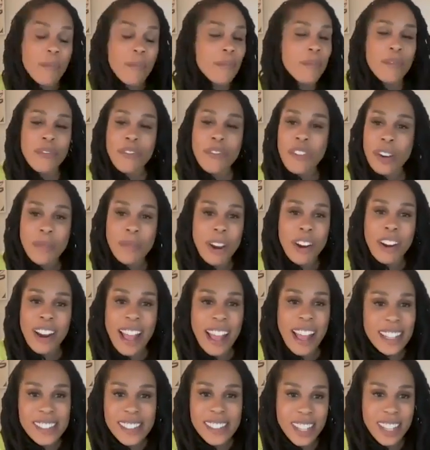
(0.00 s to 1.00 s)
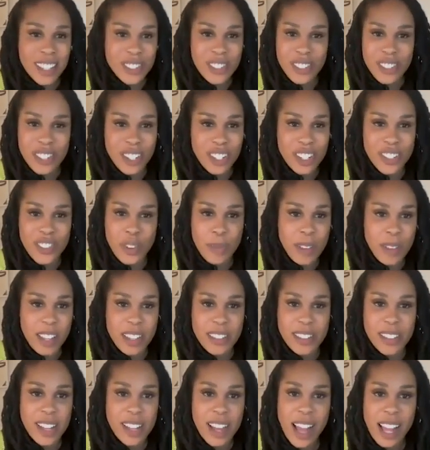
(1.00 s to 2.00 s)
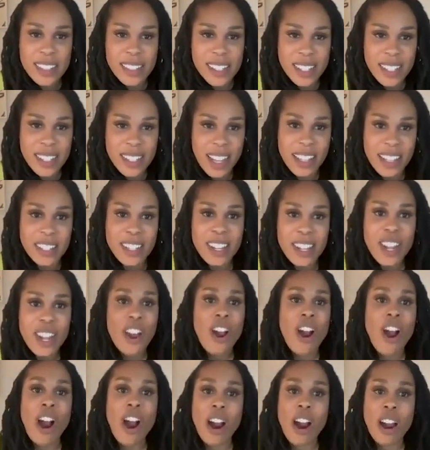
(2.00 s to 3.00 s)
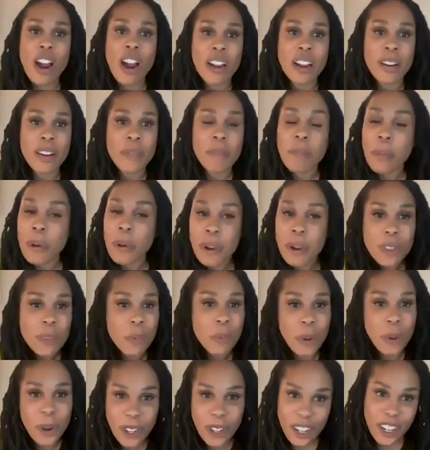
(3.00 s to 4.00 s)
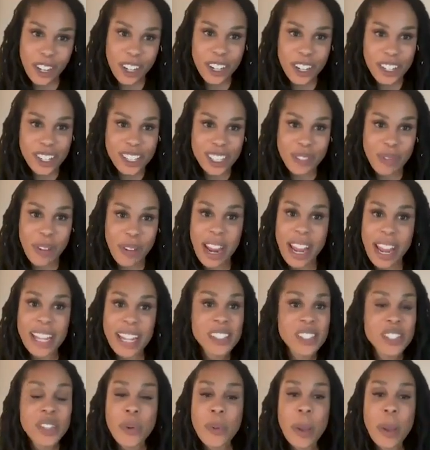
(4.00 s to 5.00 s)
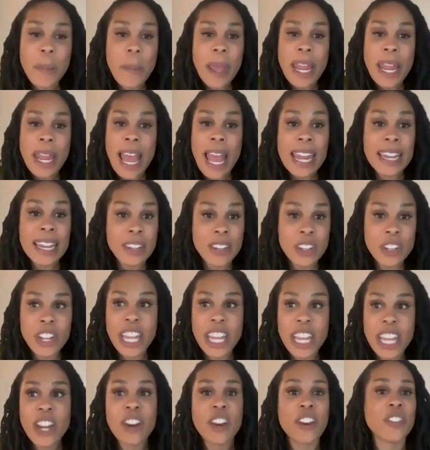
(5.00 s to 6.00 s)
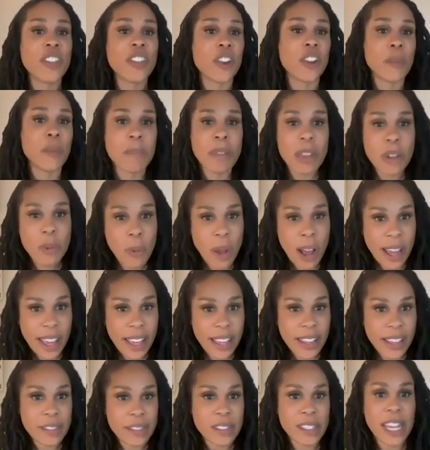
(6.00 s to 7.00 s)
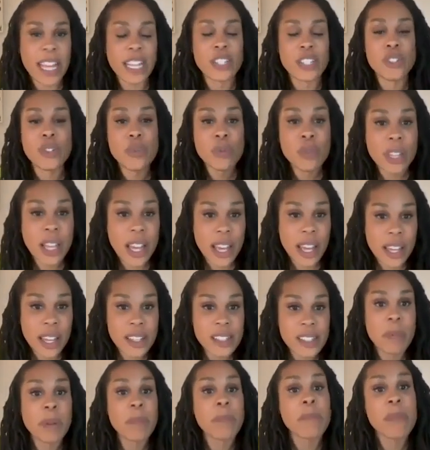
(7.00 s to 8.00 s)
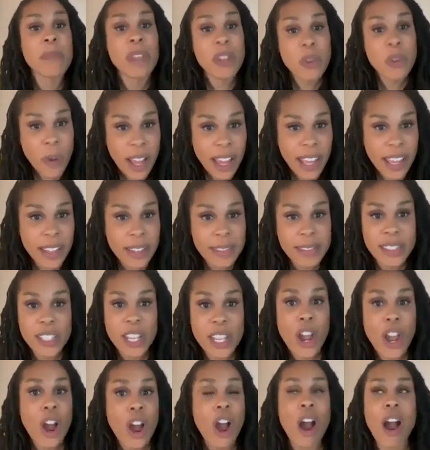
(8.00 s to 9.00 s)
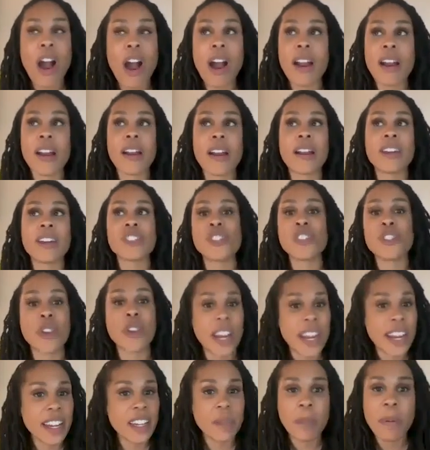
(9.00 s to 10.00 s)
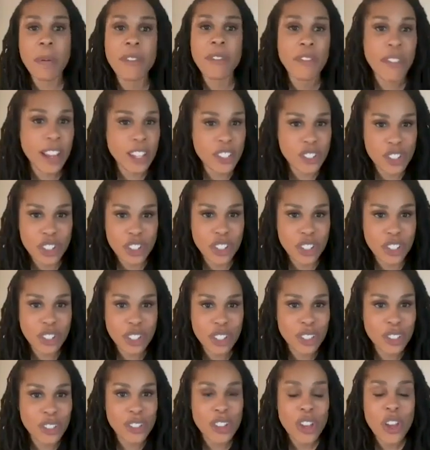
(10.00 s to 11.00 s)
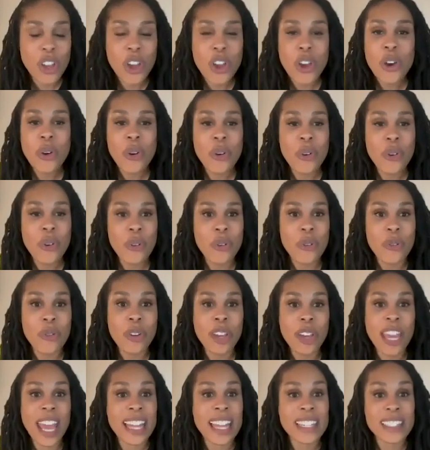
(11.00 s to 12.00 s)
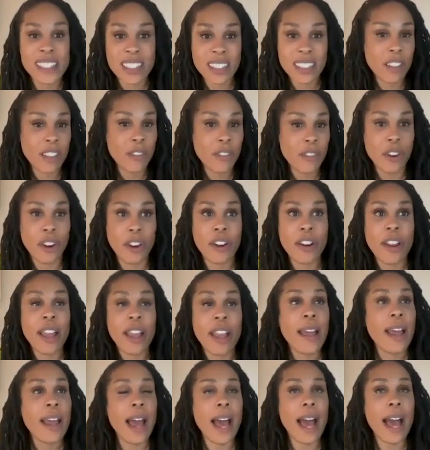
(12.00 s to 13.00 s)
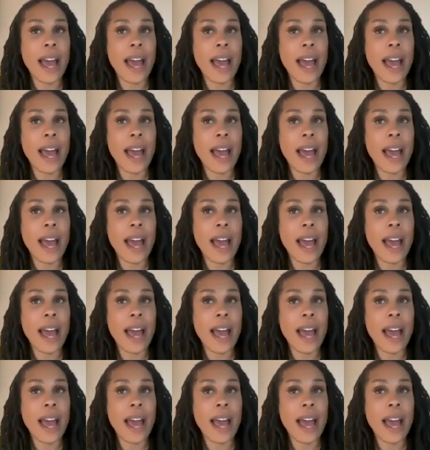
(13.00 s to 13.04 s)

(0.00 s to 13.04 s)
but even from our ancestors from the continent, are birth workers, right? So and here there are midwives and doulas, but midwives are trained professionals who can deliver